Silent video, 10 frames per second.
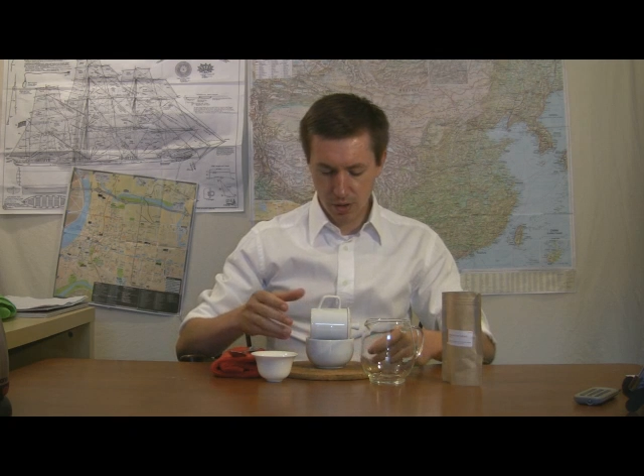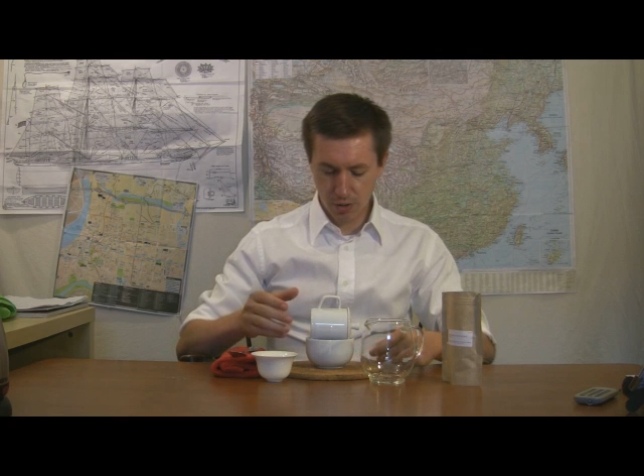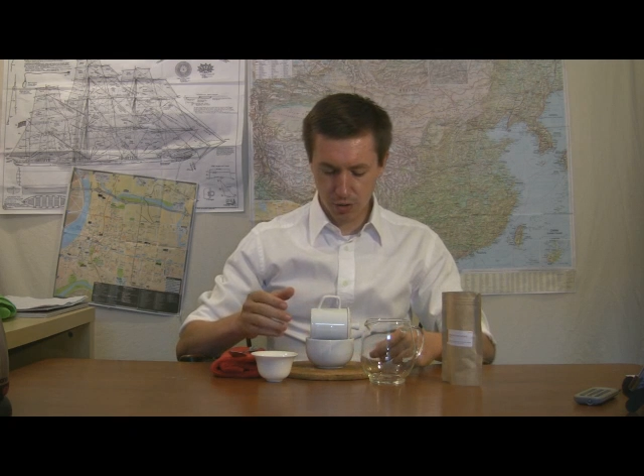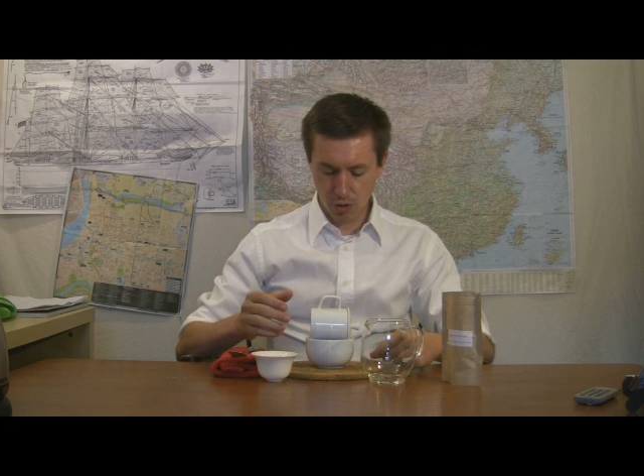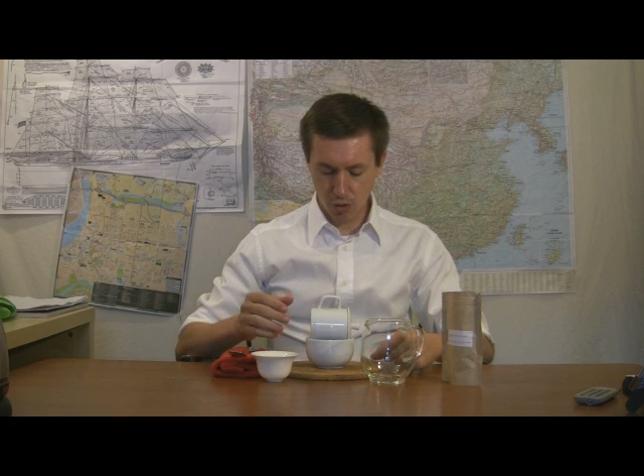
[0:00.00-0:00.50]

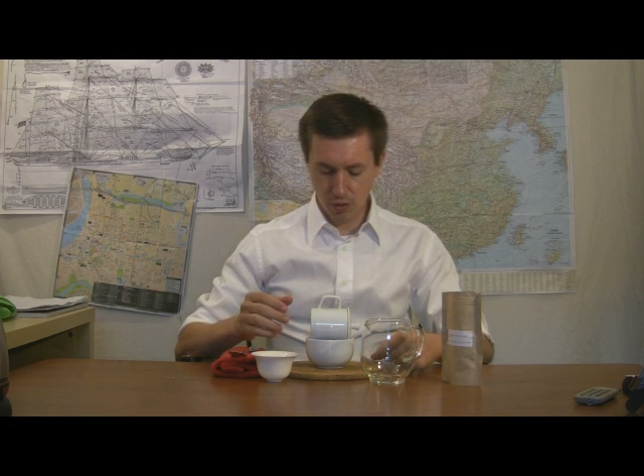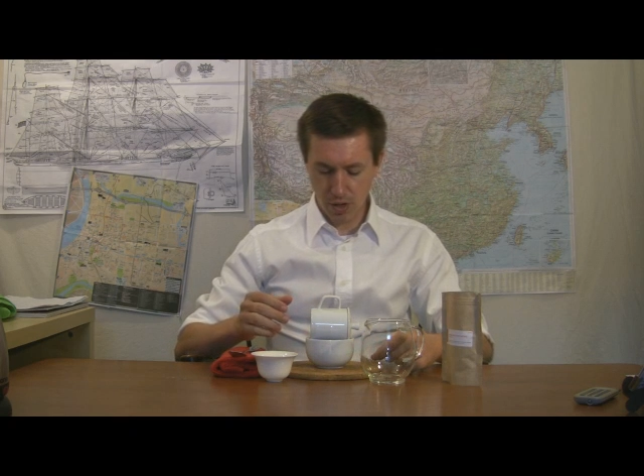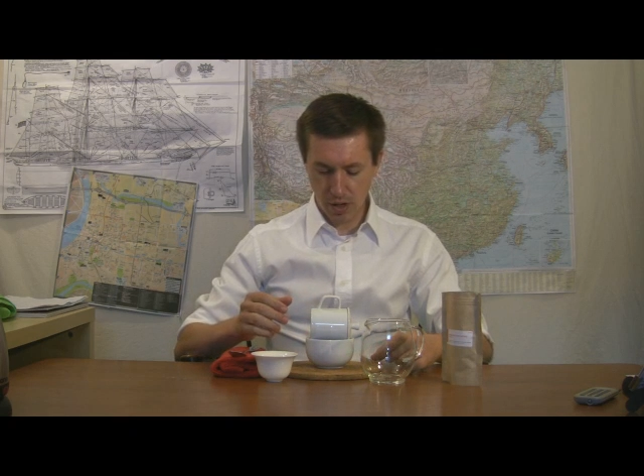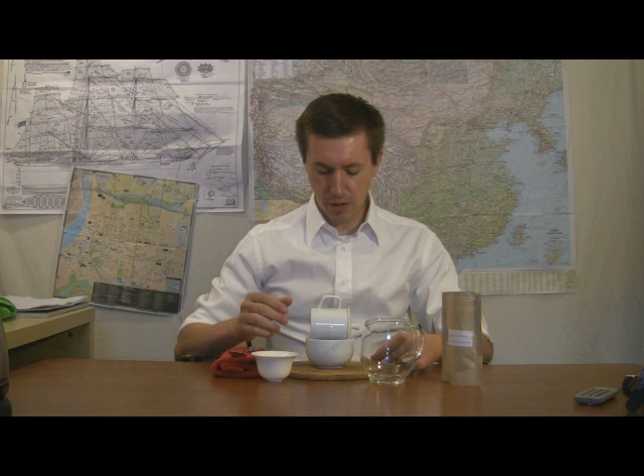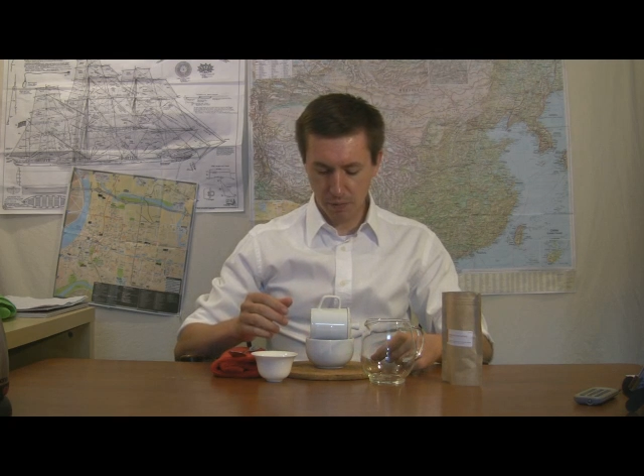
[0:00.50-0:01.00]
so
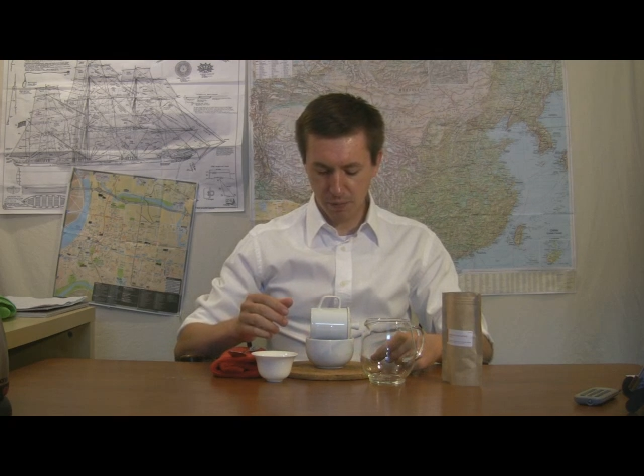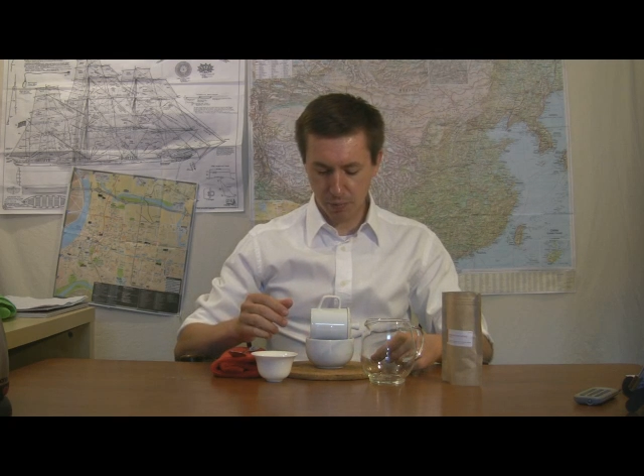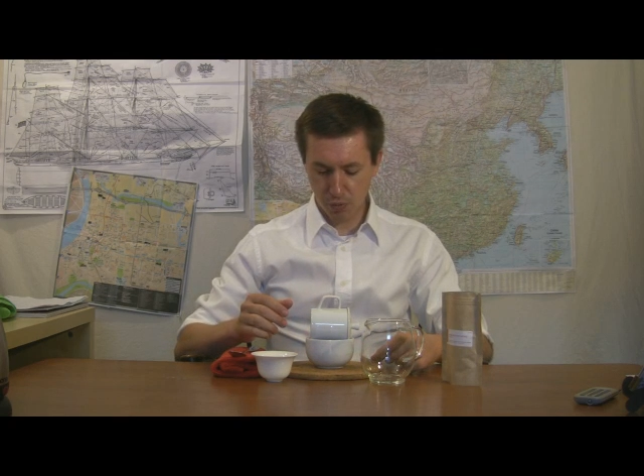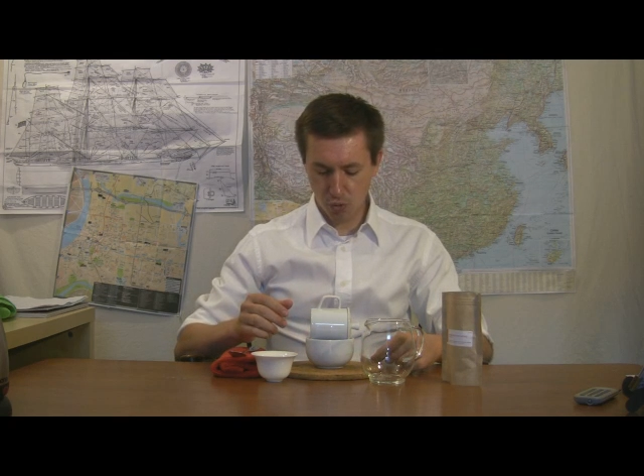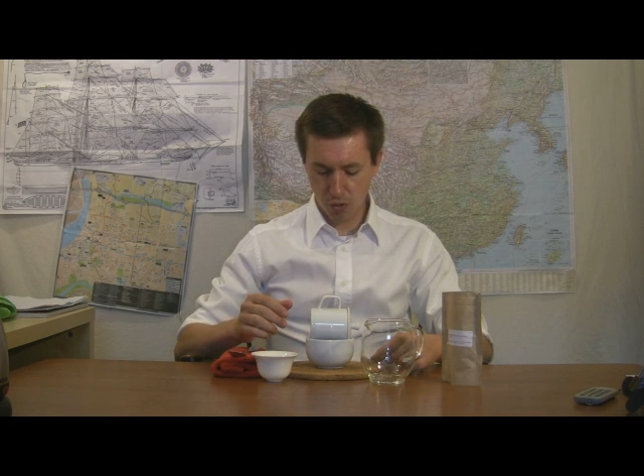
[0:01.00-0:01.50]
that it
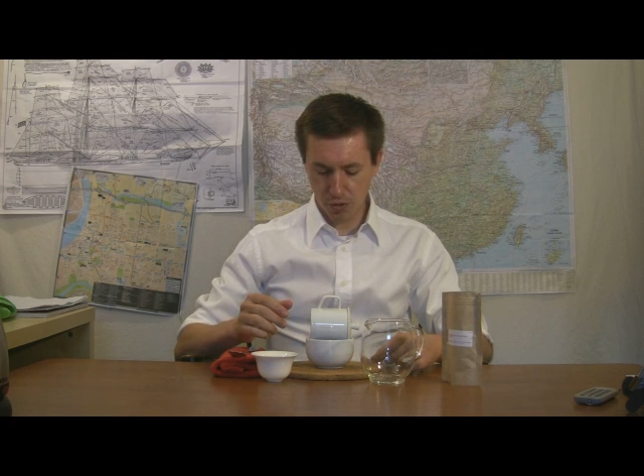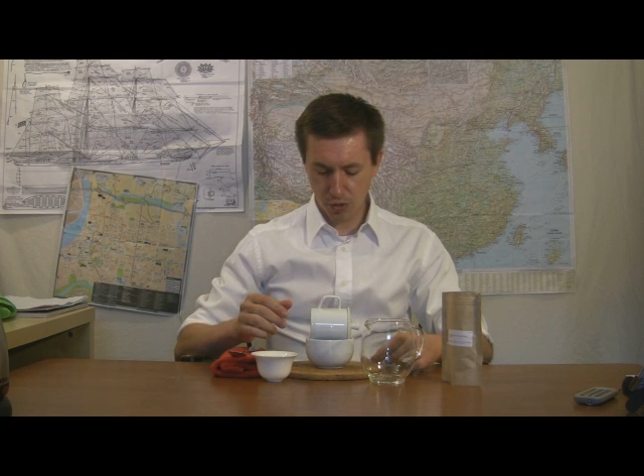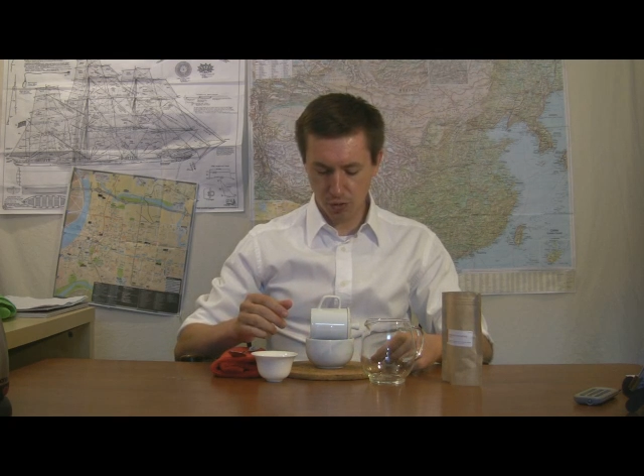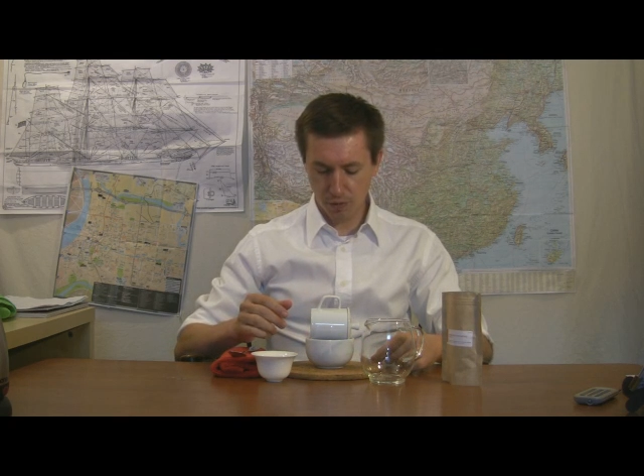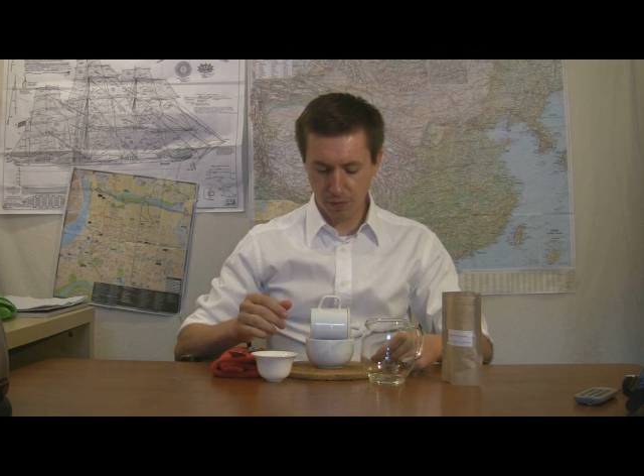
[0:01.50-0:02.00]
pours a
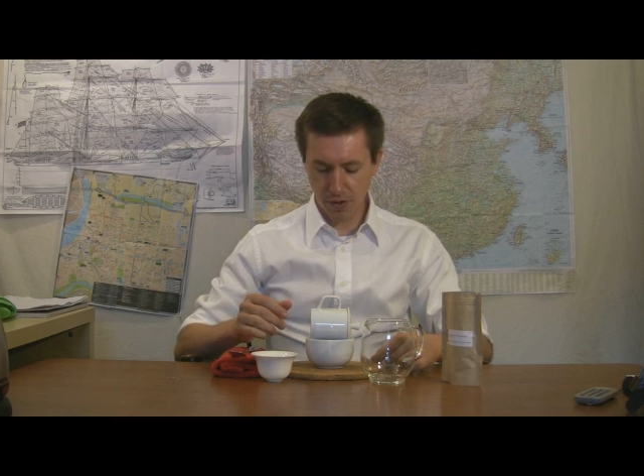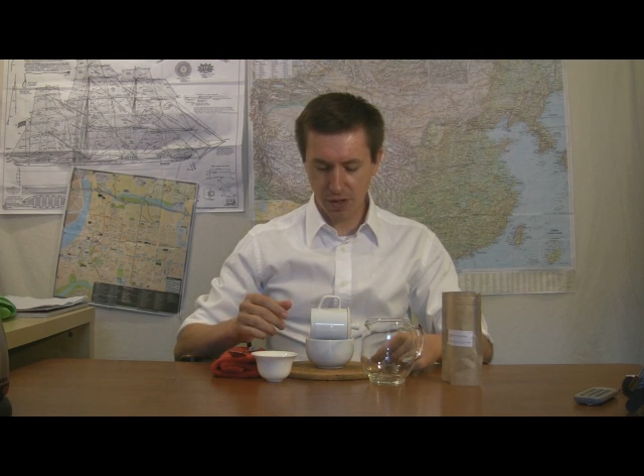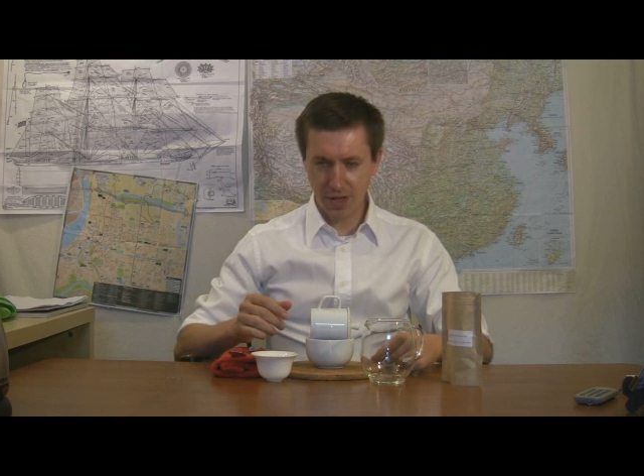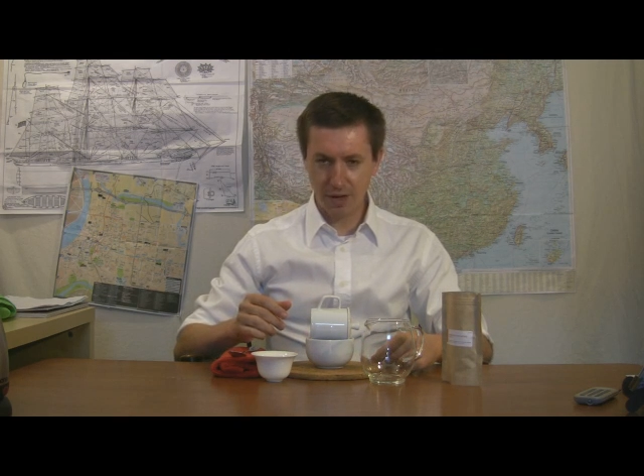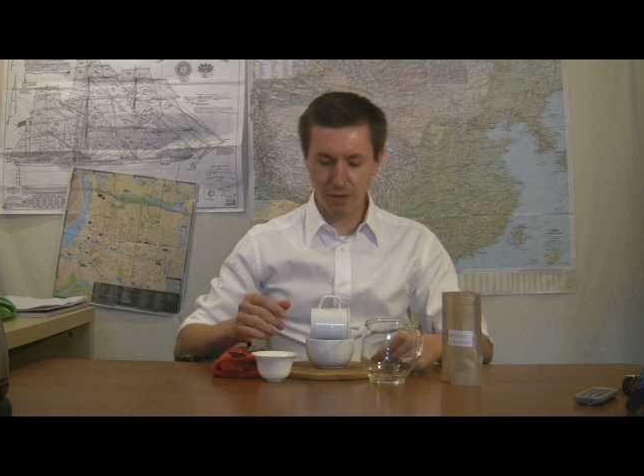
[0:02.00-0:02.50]
little
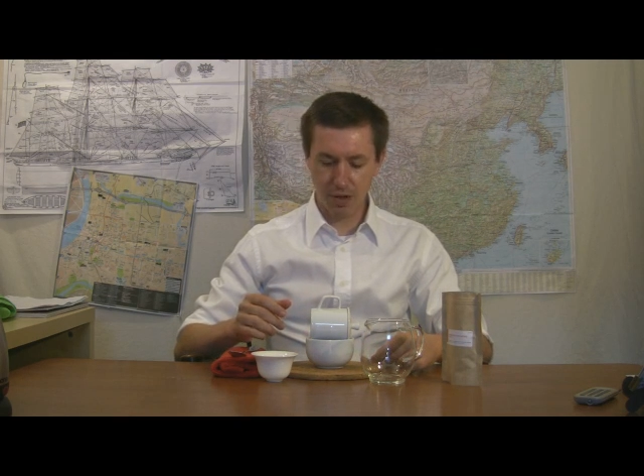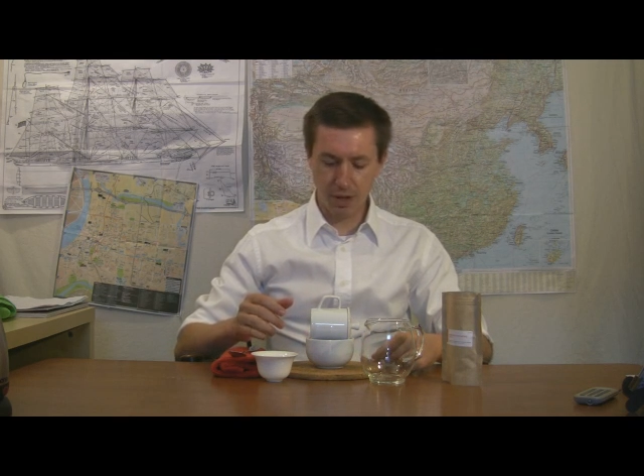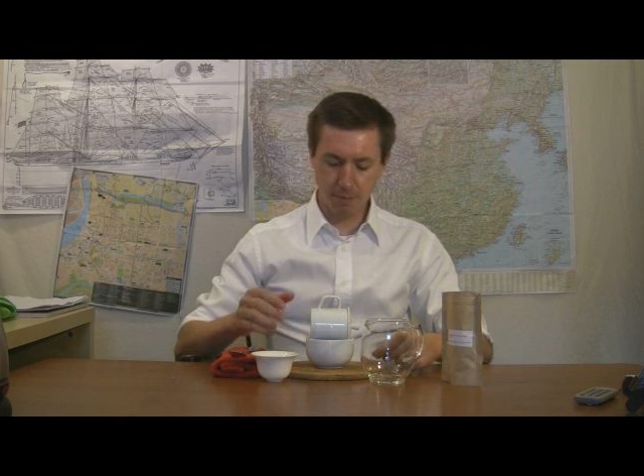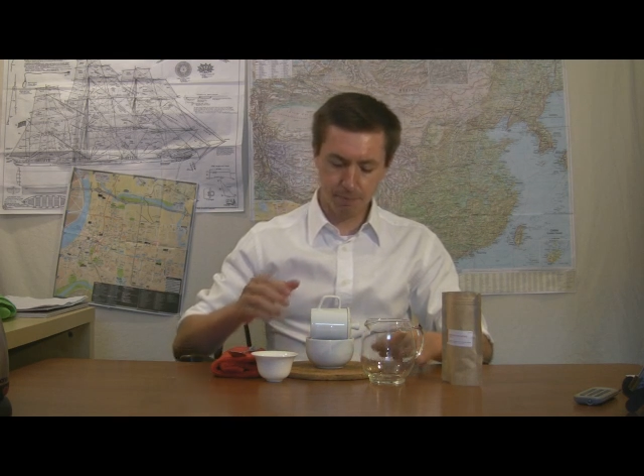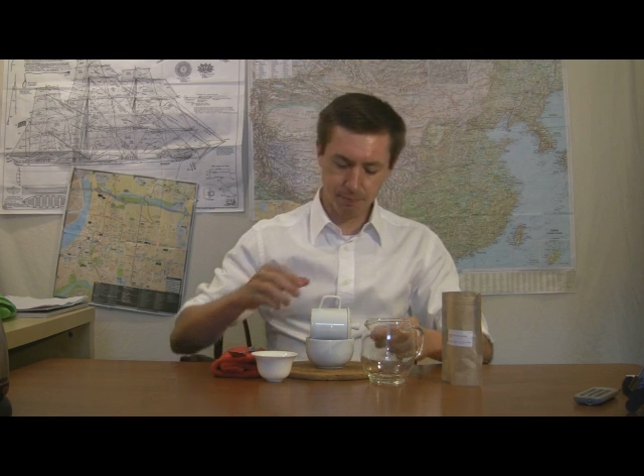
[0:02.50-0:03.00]
fairly evenly.